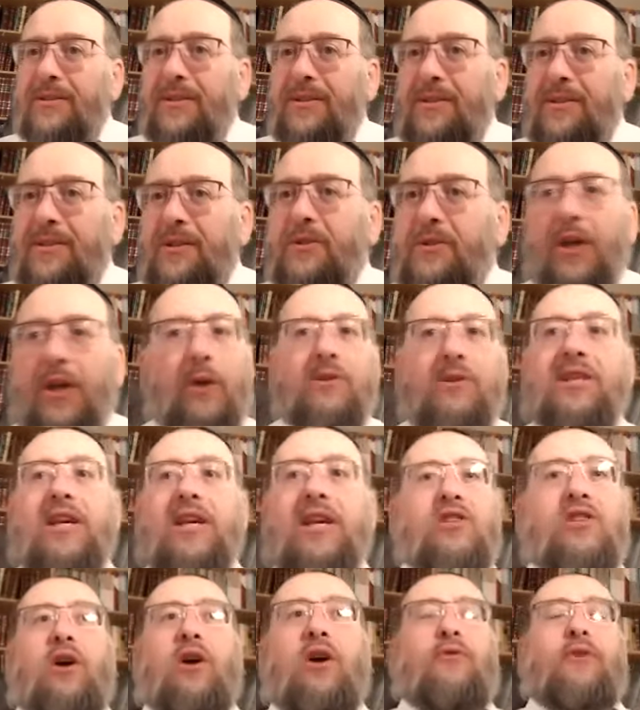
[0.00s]
You don't say
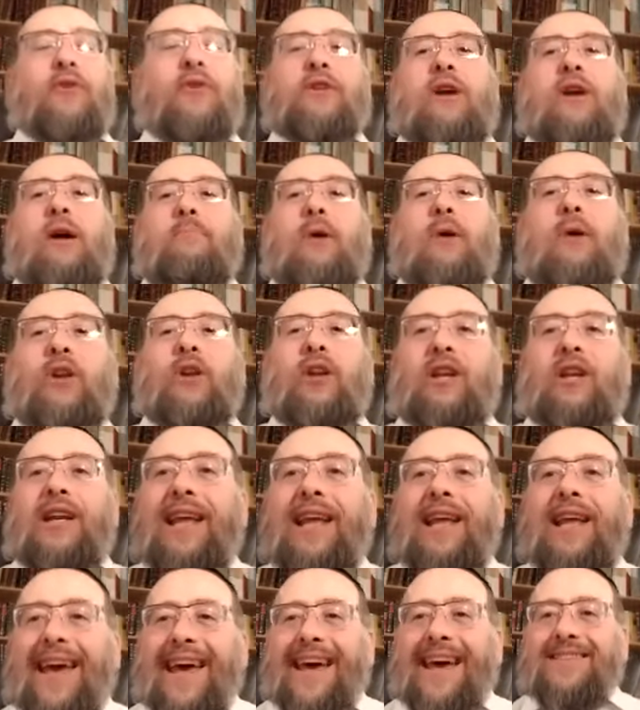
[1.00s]
Safek Drabanan
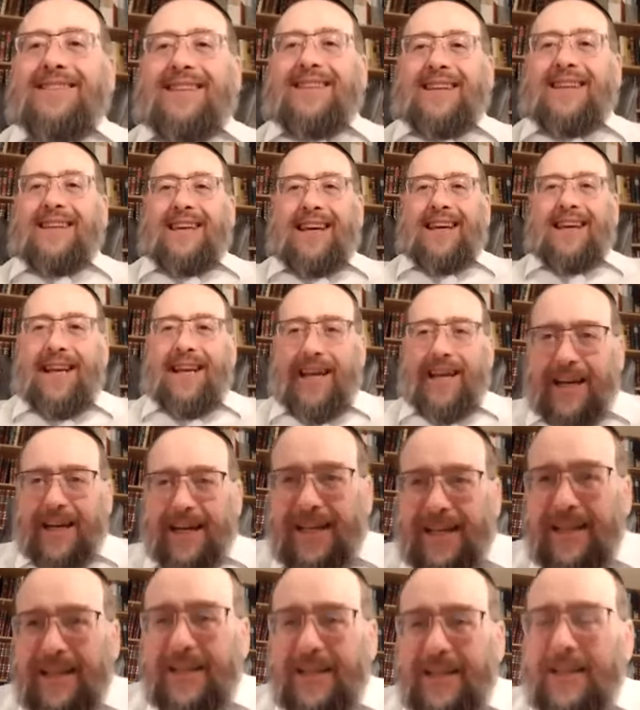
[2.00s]
lechatchila,
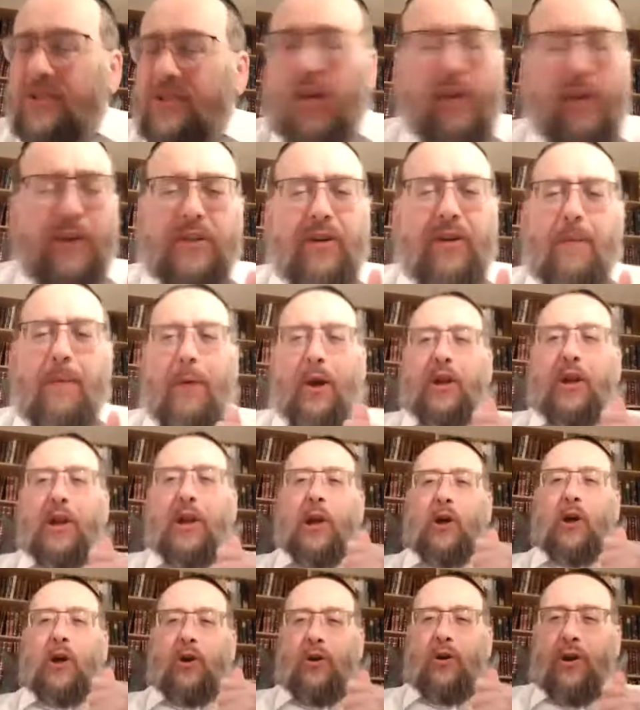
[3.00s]
Safek Drabanan
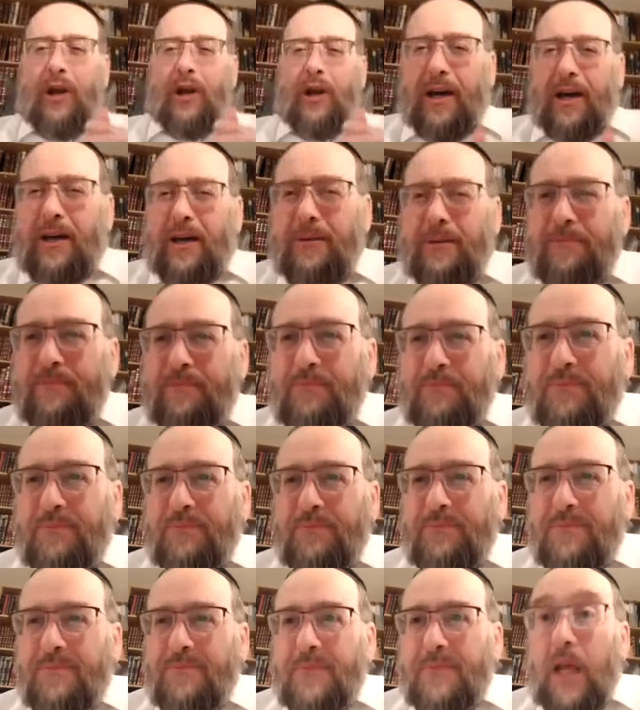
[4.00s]
Lekula,
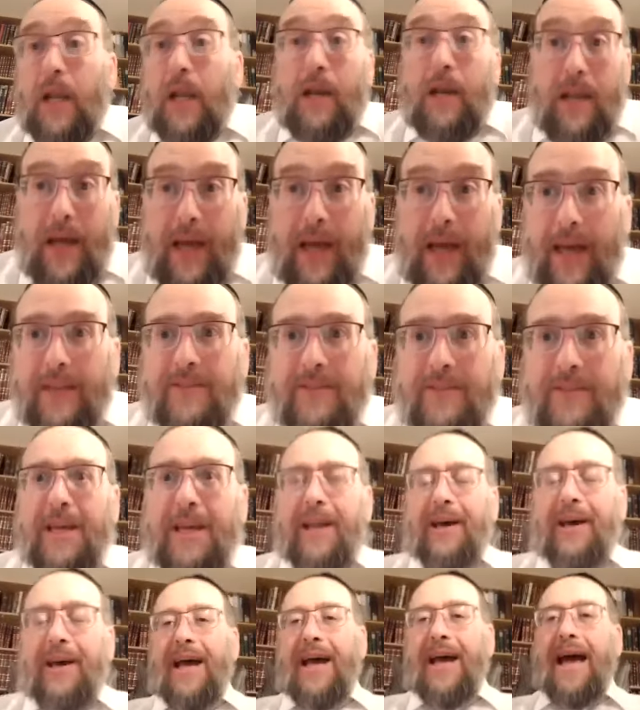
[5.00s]

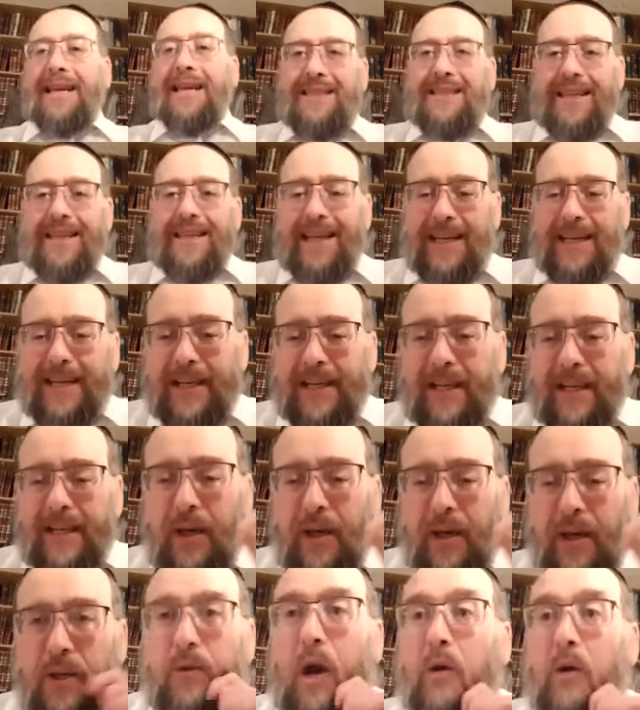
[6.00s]
lechatchila. Ideally,
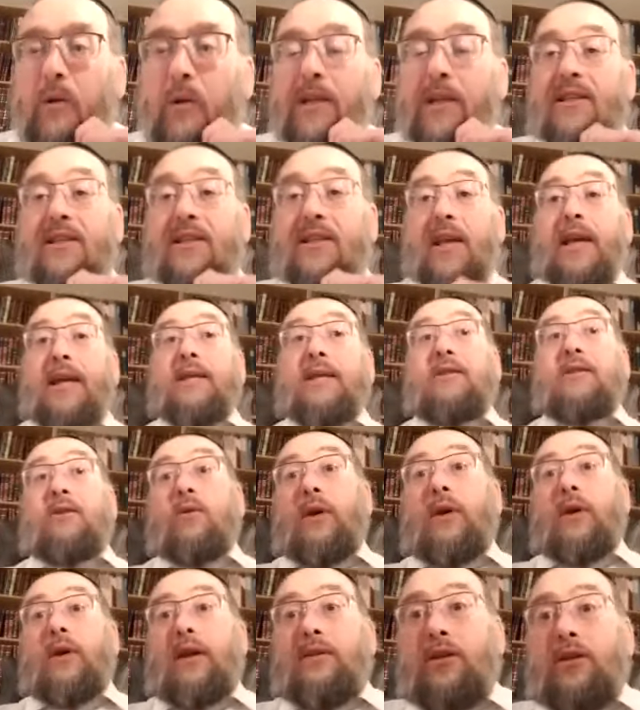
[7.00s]
you only say it,
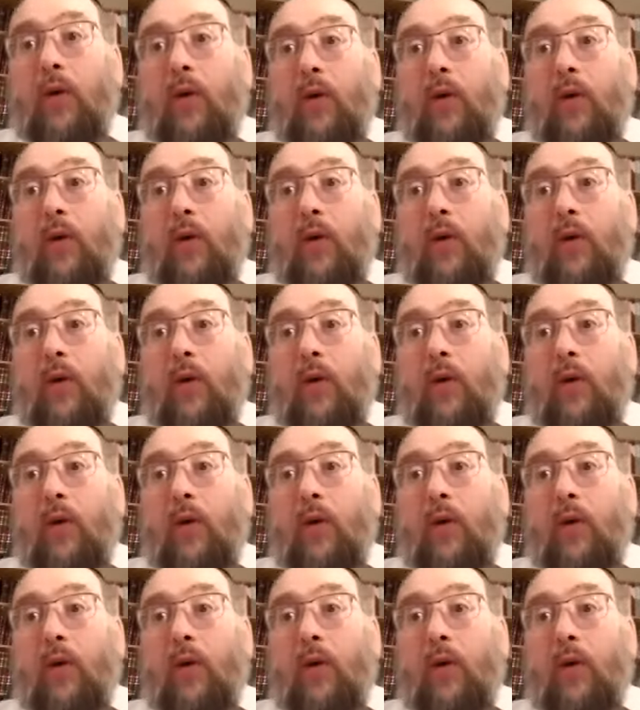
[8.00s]
you